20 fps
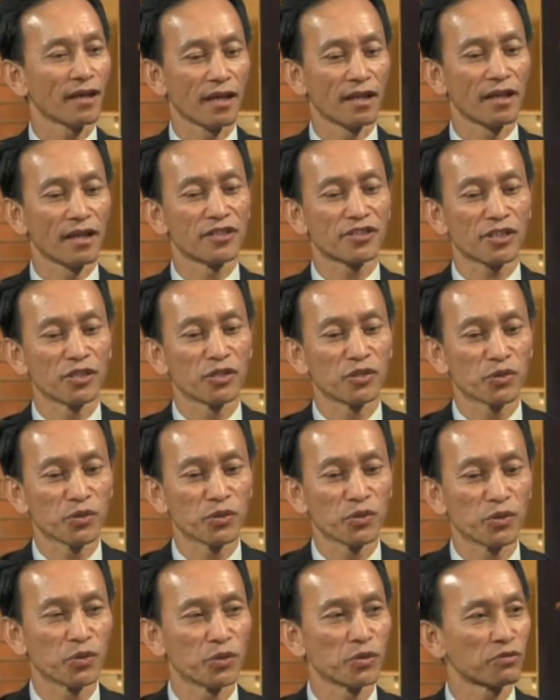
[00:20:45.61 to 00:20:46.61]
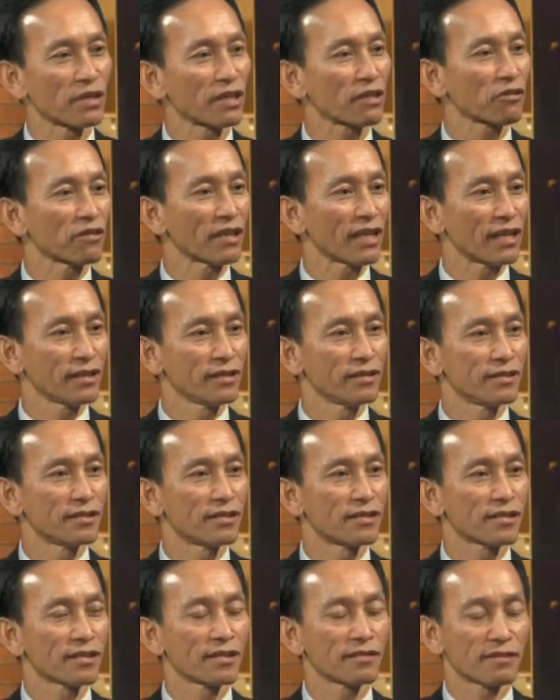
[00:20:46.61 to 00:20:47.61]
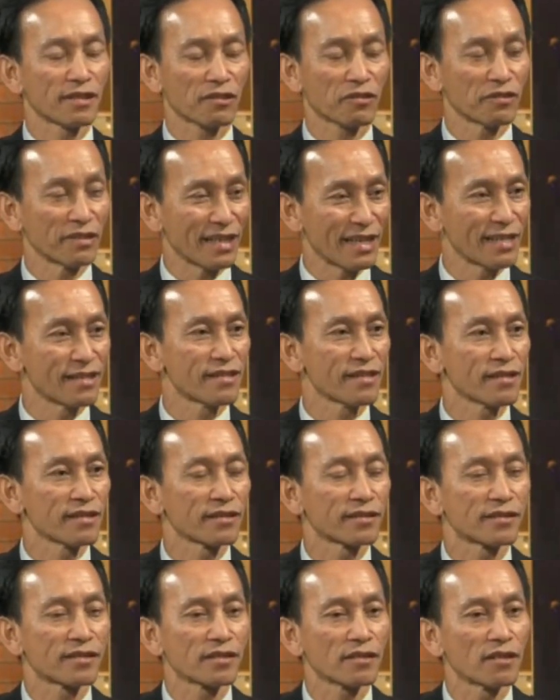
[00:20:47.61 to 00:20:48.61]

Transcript: addition to recognizing